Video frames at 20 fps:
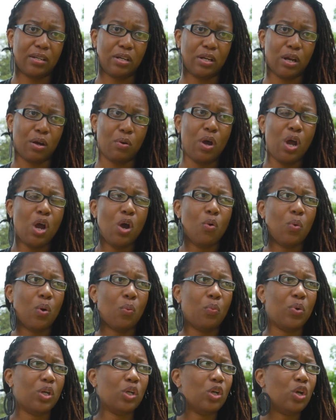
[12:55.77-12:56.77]
You know,
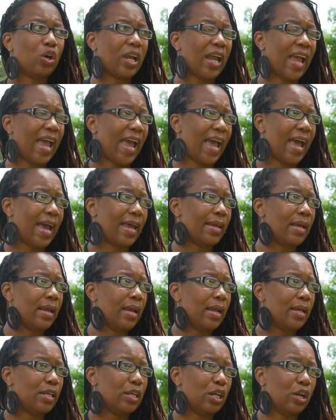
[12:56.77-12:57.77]
when we look at,
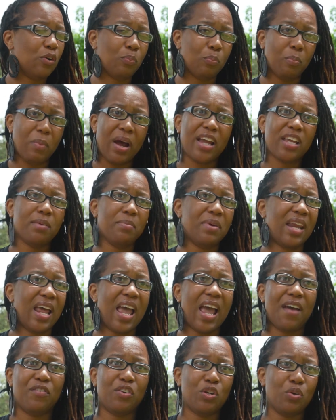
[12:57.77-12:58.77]
you know, Monument
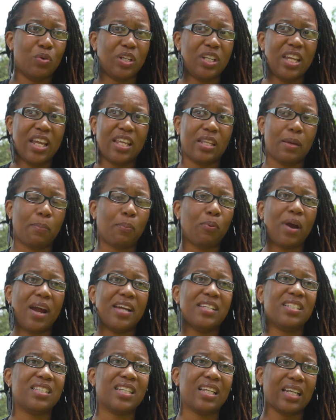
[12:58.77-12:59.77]
Avenue, again, the
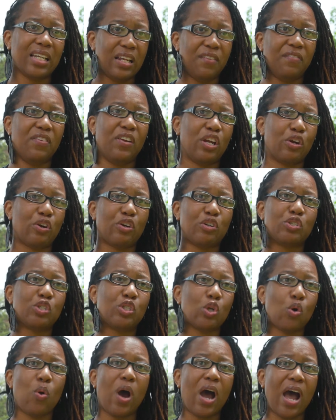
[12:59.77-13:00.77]
price to live here is
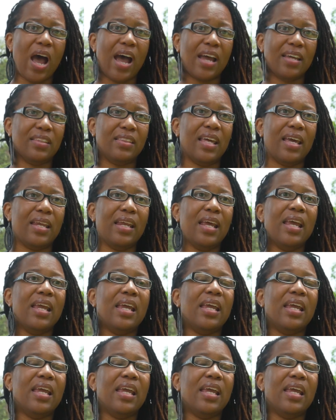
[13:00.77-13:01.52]
so high that